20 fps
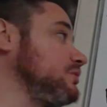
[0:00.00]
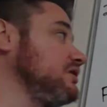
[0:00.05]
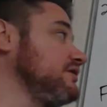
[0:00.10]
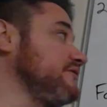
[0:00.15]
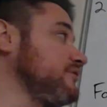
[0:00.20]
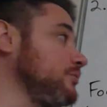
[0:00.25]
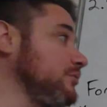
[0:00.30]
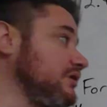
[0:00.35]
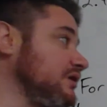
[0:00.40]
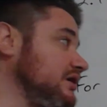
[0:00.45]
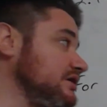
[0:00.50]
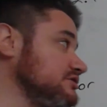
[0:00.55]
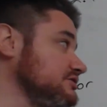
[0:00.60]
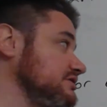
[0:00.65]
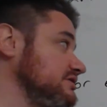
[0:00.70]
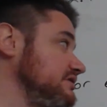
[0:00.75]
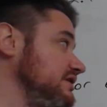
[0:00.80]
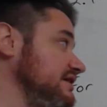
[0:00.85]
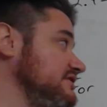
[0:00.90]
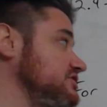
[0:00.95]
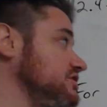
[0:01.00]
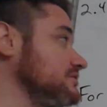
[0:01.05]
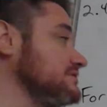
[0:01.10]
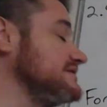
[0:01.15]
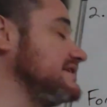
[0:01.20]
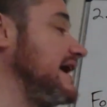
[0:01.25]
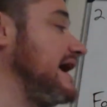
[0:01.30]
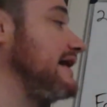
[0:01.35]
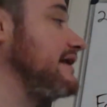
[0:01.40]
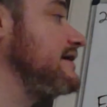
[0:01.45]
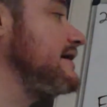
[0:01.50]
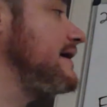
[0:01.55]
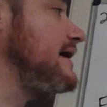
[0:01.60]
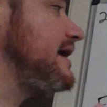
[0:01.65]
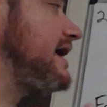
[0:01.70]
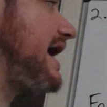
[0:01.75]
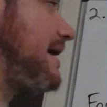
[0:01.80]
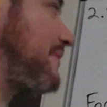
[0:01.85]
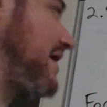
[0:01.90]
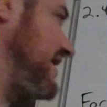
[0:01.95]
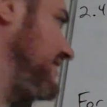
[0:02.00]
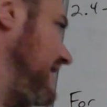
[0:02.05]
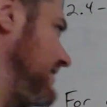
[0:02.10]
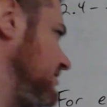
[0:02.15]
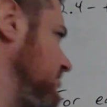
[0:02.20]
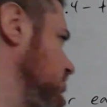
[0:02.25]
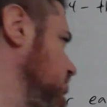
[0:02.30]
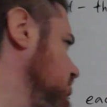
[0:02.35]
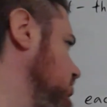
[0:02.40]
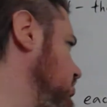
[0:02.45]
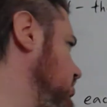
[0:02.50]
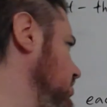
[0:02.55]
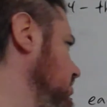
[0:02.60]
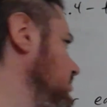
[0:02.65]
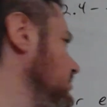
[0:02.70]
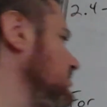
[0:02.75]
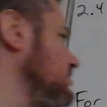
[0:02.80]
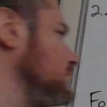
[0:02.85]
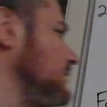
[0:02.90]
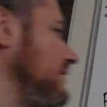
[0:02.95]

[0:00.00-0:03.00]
1 over 100. You guys chose that. Am I allowed to just choose